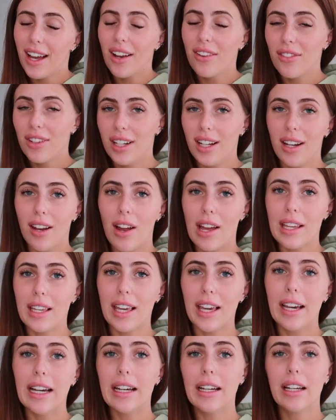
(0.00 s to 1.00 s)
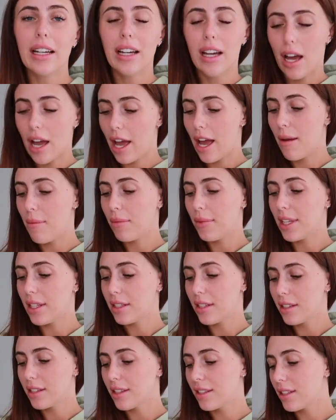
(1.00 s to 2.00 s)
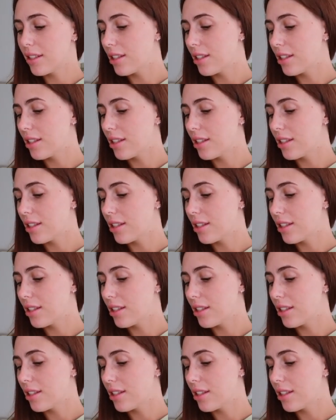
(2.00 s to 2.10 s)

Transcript: I really like it. This is